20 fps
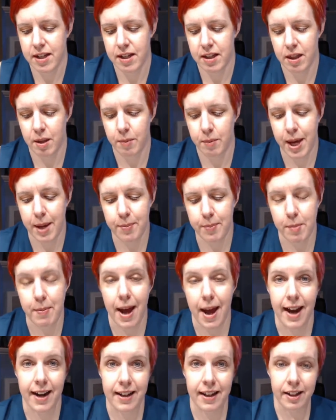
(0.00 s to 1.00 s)
the paper
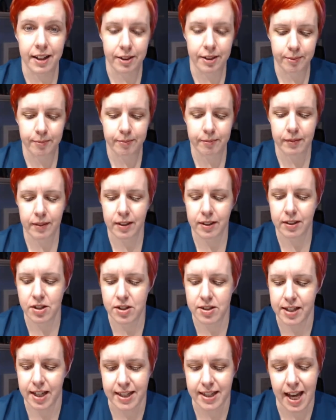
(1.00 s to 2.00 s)
backing
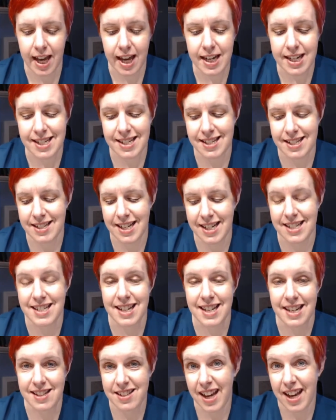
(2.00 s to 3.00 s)
just like that. It
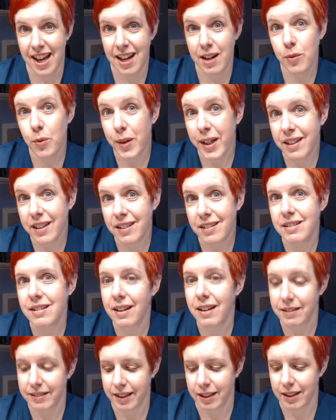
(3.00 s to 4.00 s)
does kind of wiggle
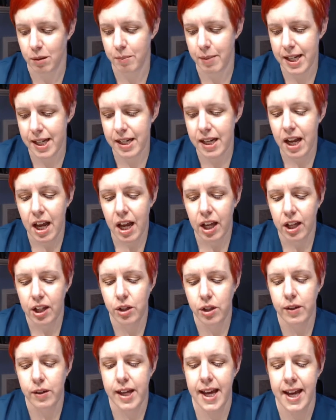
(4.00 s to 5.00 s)
a little bit.
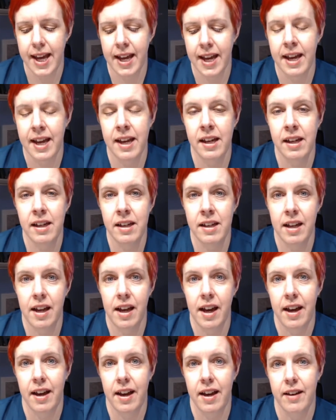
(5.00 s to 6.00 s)
You can
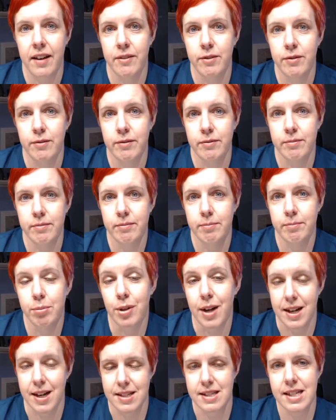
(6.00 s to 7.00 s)

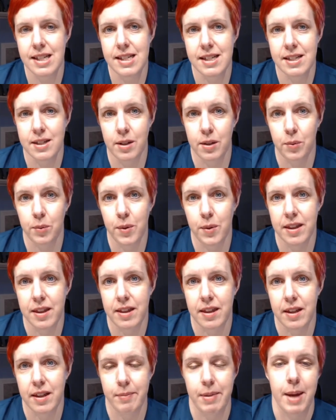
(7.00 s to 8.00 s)
press it
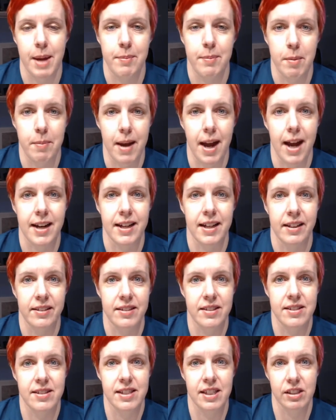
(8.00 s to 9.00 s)
with the paper backing
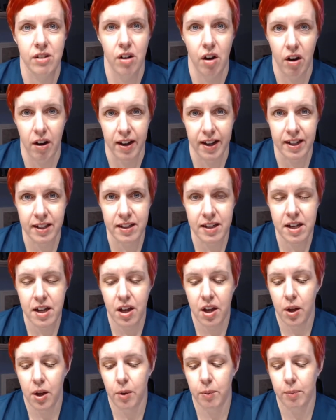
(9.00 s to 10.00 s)
still on,
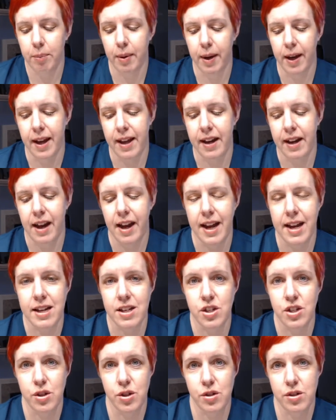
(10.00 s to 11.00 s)
but I
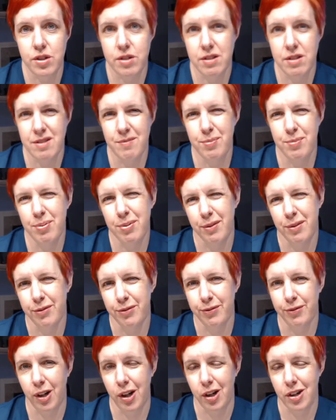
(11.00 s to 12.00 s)
do
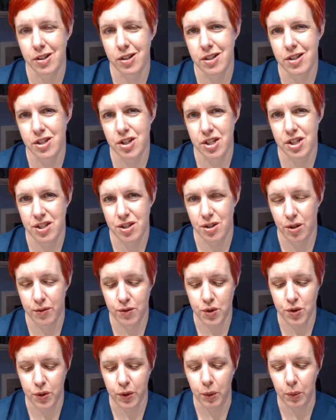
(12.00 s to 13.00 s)
prefer to just sort
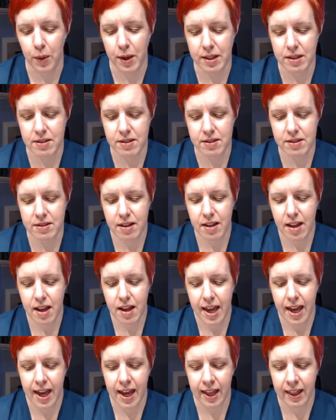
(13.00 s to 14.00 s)
of do it once.
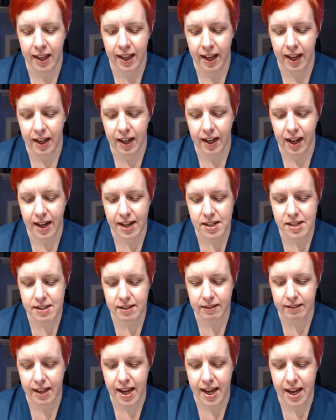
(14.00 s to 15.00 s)
And then I just
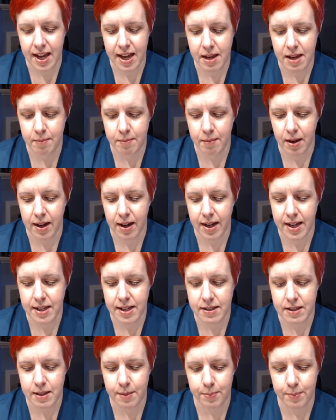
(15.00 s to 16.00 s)
lay
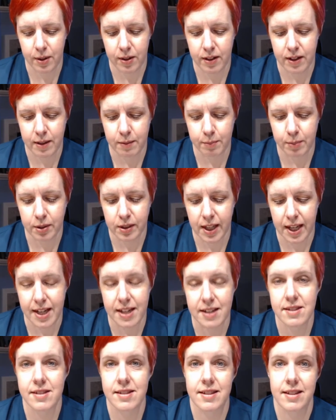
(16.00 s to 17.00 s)
my zipper in
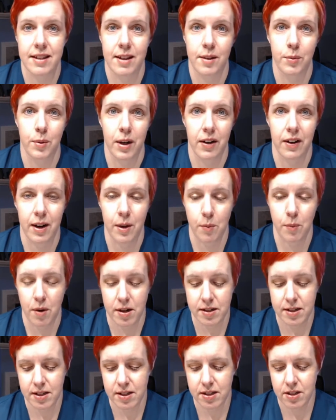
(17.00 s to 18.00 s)
place where I
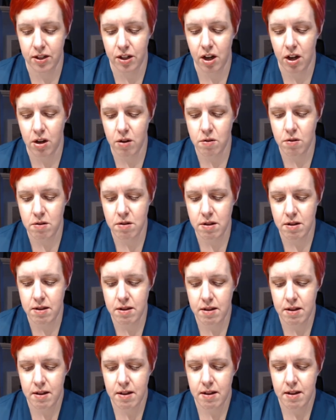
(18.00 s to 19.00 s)
want it to go
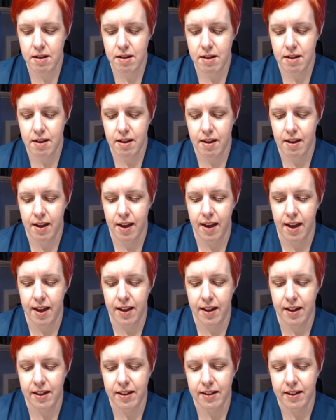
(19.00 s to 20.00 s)

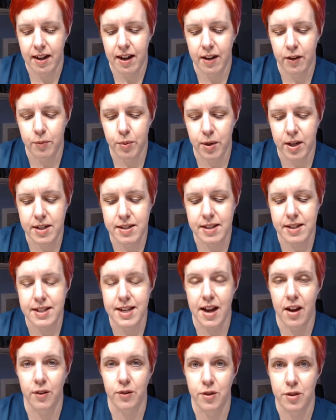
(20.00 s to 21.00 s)
and kind of press it
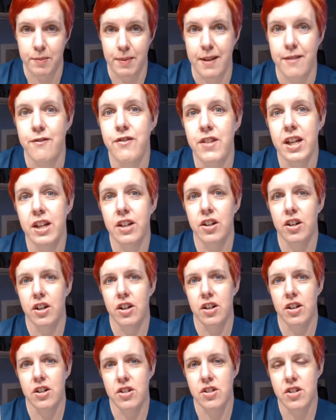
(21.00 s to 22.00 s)
down with my
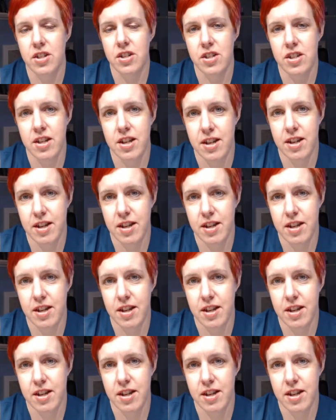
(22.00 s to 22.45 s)
fingers,